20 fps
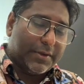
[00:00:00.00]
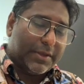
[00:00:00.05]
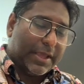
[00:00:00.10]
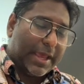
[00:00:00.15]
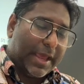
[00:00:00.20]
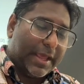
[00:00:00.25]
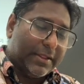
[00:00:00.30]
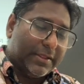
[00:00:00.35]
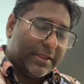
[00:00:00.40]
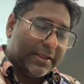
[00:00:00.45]

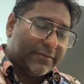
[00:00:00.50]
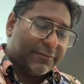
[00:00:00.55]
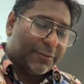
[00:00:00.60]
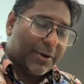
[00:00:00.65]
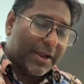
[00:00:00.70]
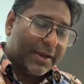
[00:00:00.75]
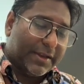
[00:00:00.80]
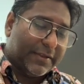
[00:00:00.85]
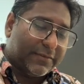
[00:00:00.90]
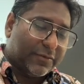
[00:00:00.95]
This
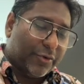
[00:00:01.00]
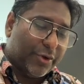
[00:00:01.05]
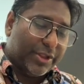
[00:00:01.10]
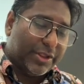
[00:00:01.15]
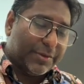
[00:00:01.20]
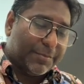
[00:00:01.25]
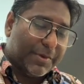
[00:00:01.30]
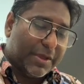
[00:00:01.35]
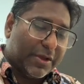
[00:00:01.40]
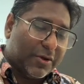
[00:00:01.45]
one is
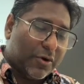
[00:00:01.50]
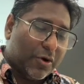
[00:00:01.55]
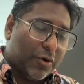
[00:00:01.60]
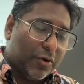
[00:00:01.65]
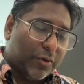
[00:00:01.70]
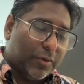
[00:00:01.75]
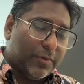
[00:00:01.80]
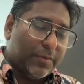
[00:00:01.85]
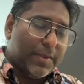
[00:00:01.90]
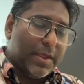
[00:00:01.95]
going to be
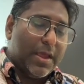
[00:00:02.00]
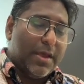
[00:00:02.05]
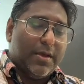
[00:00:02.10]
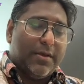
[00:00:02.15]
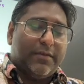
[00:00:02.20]
cold.